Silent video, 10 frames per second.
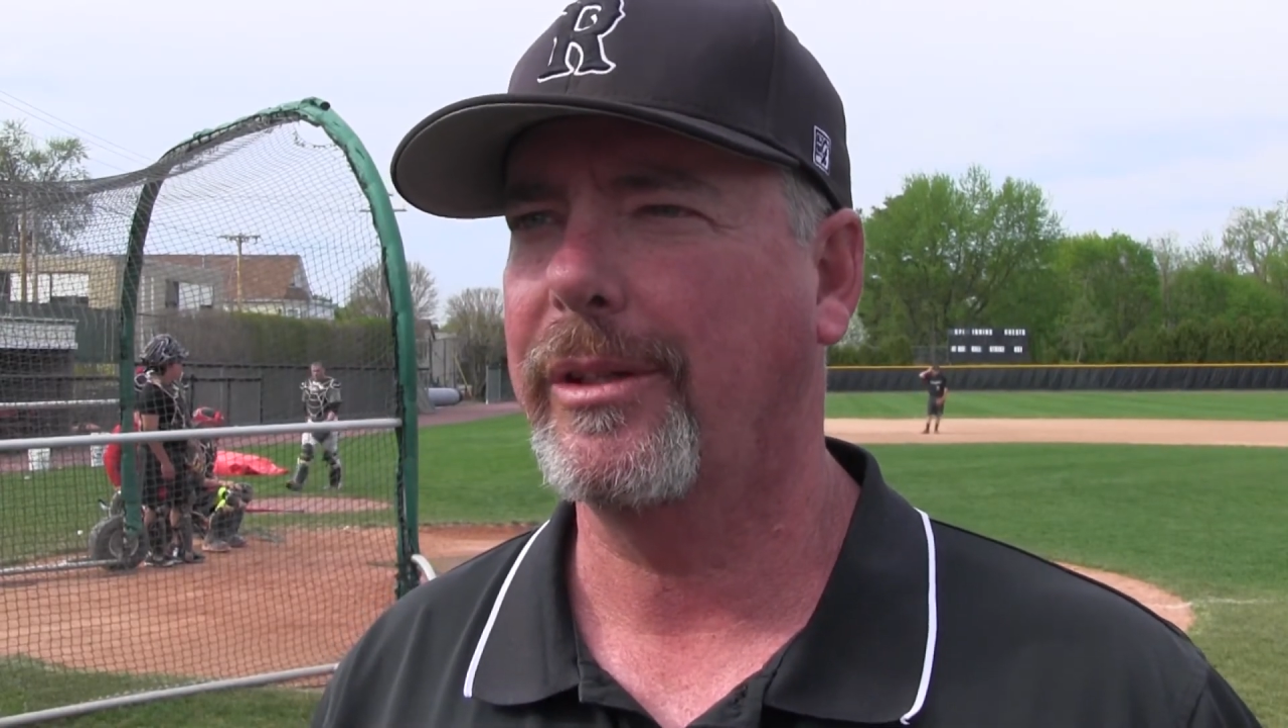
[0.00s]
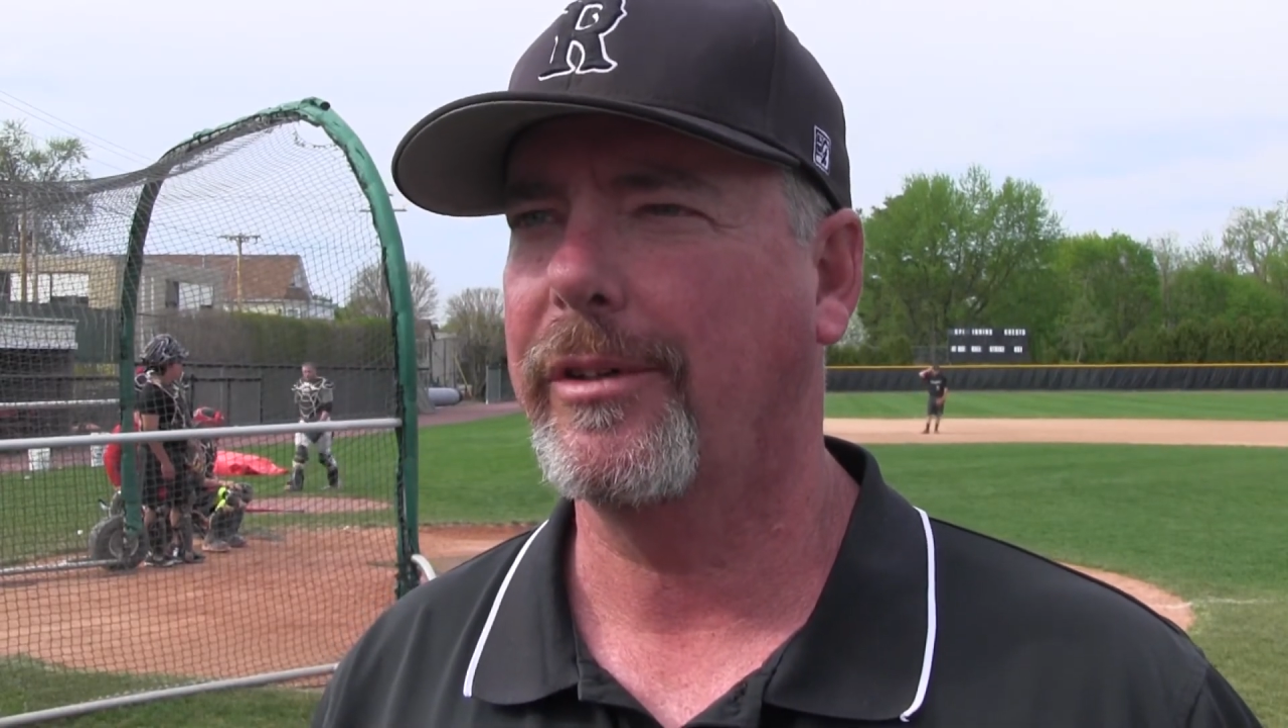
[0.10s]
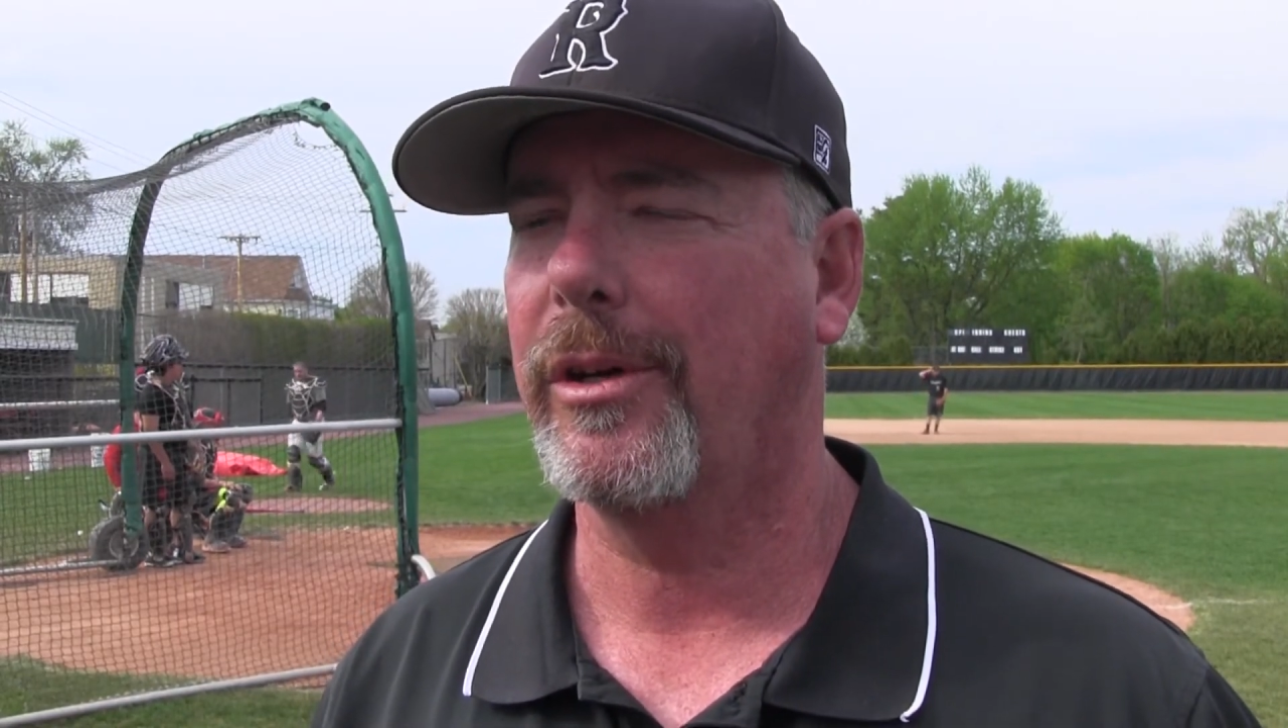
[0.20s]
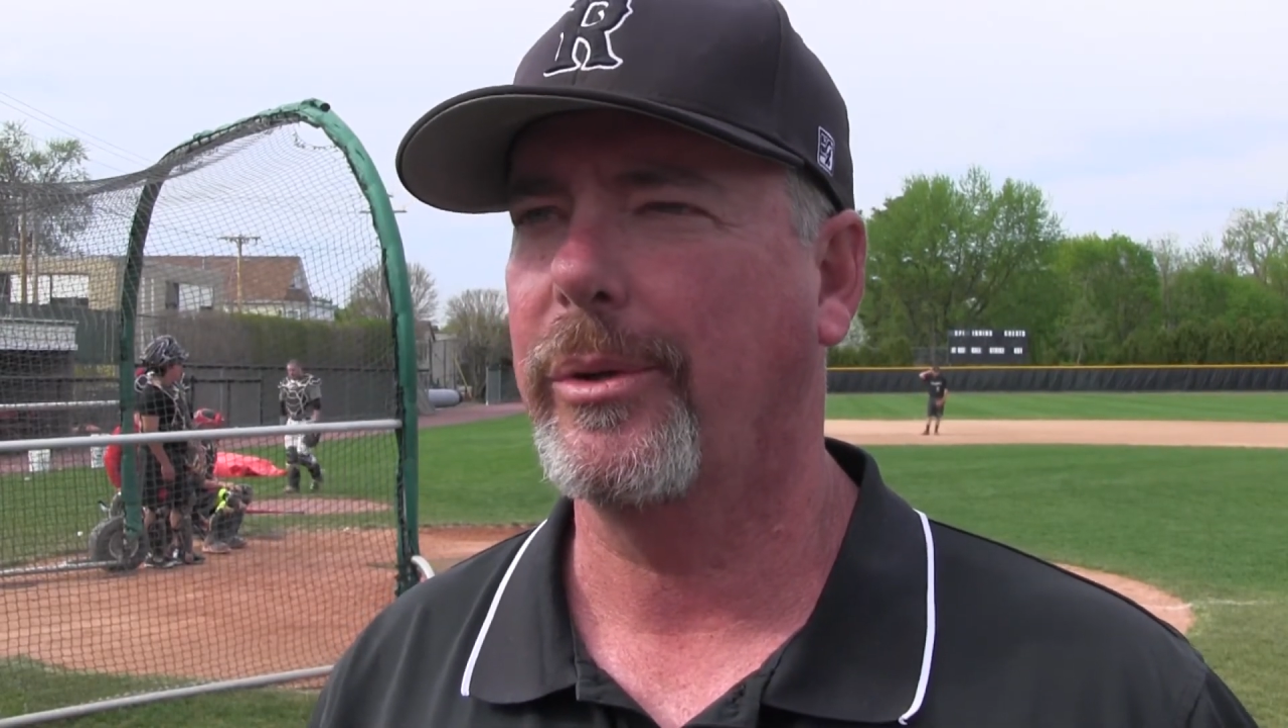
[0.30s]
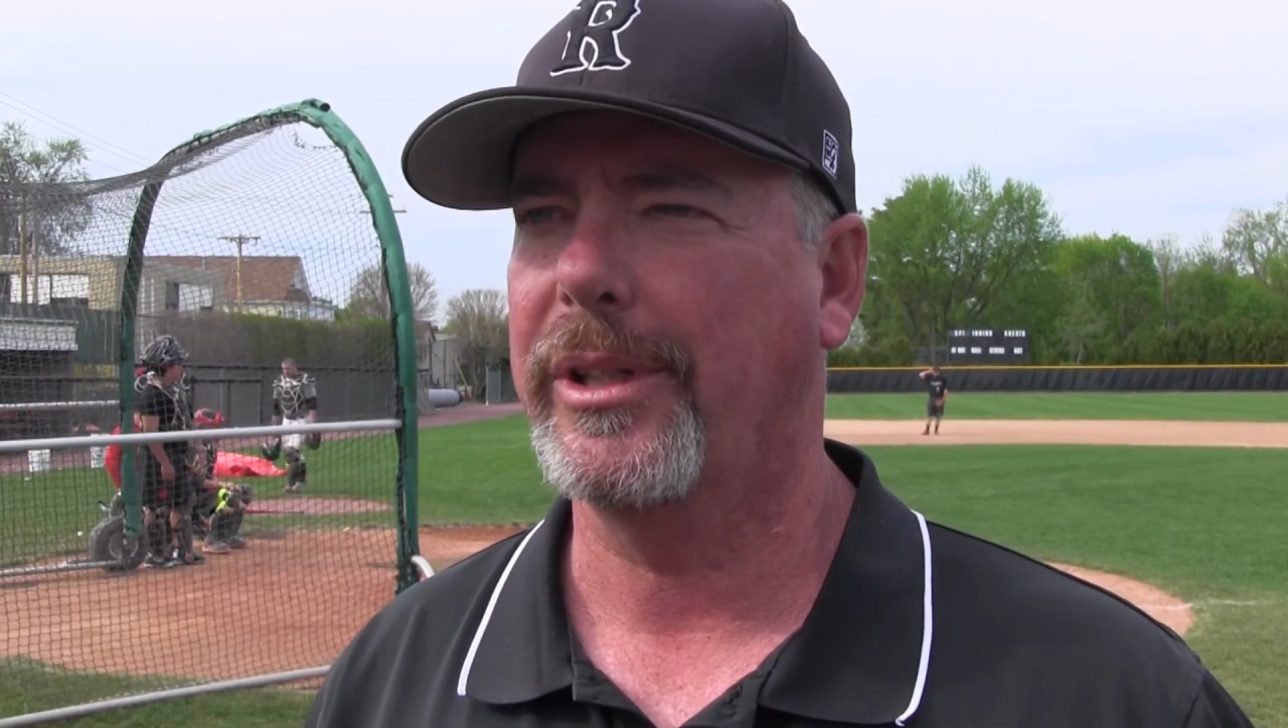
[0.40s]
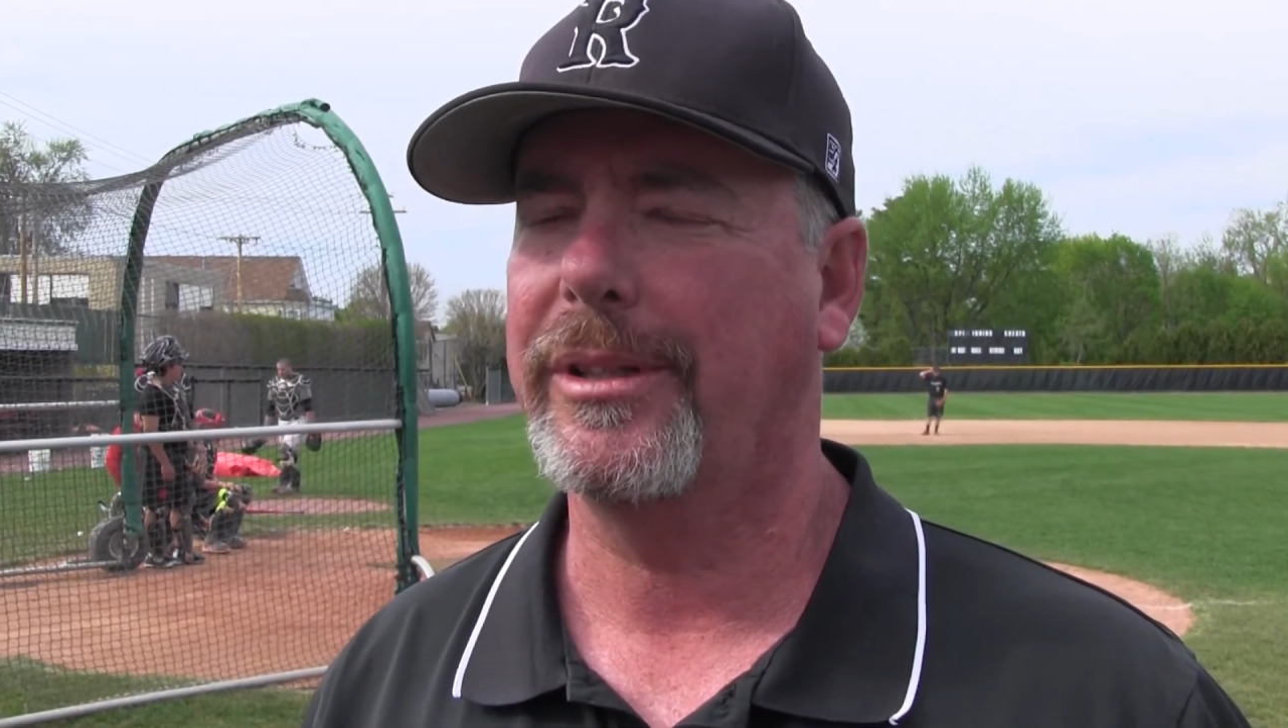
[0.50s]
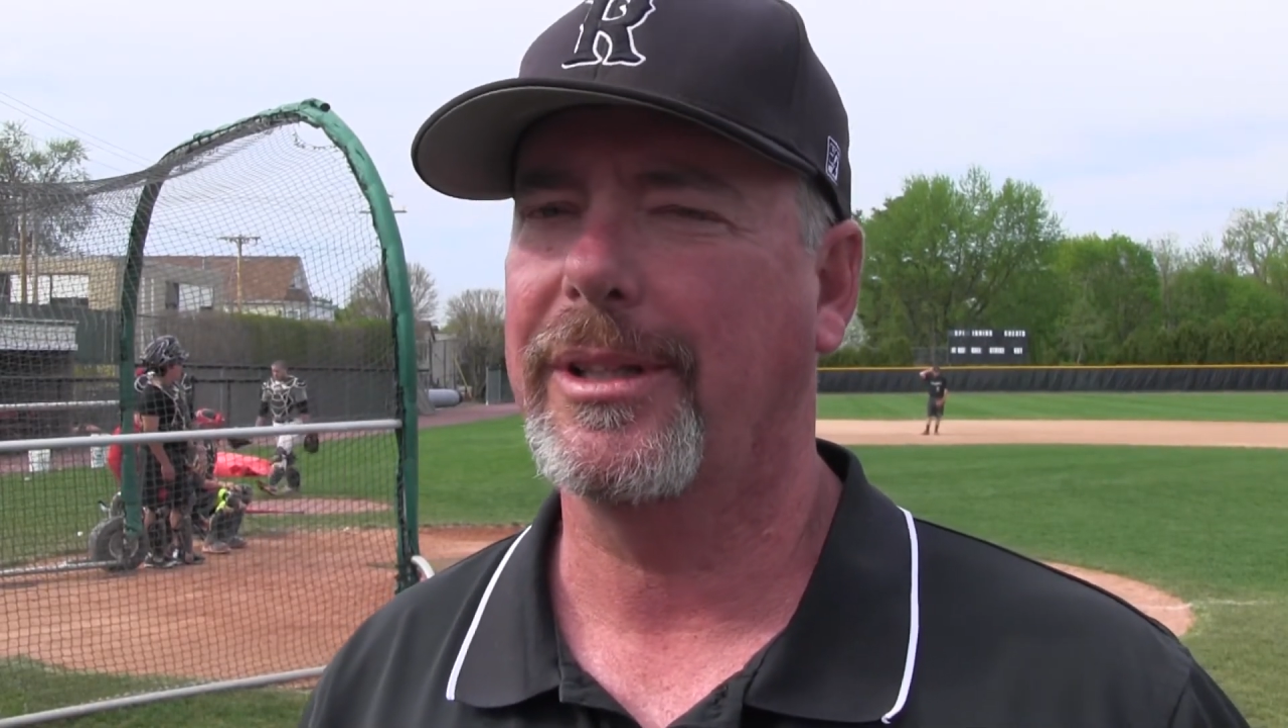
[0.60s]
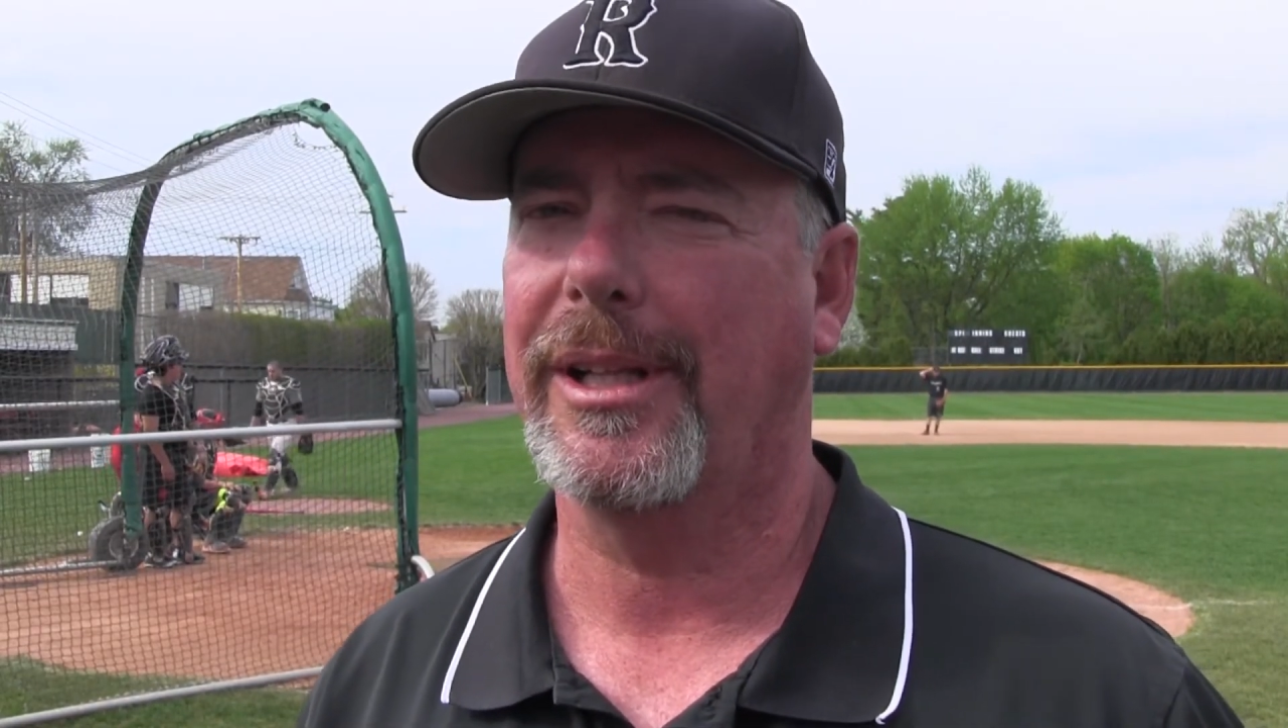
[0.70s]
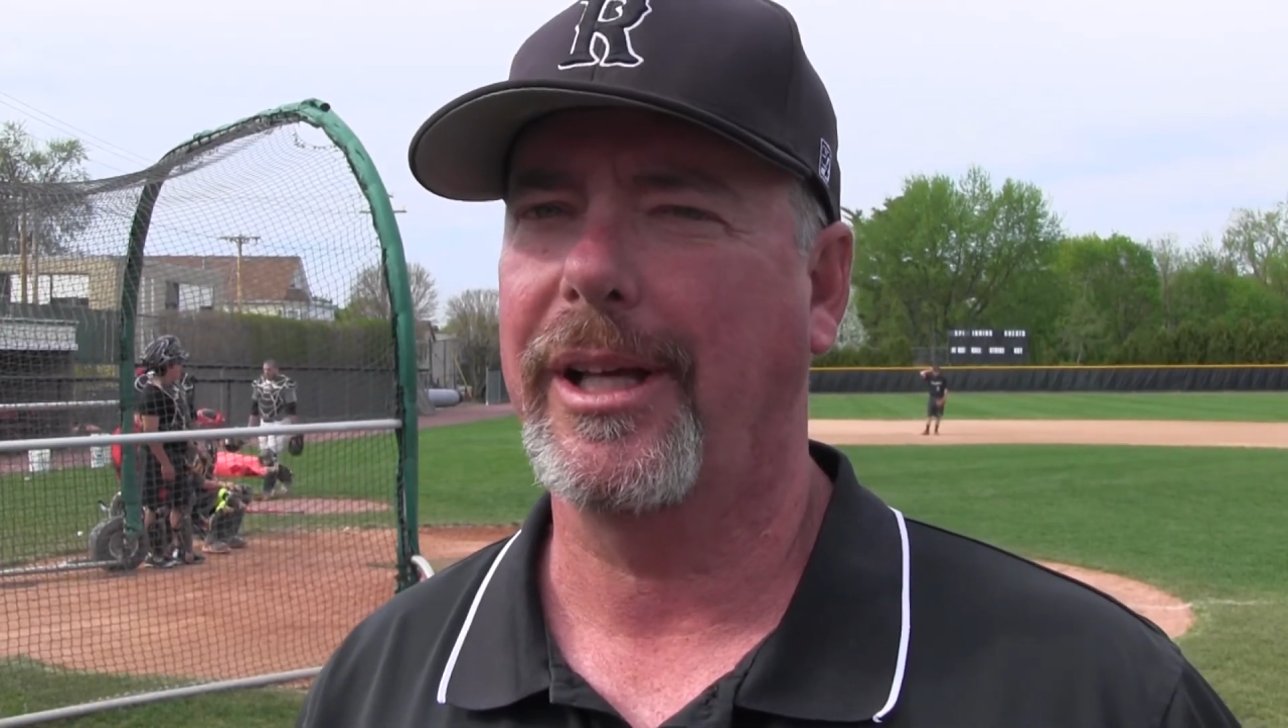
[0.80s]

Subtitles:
even going into the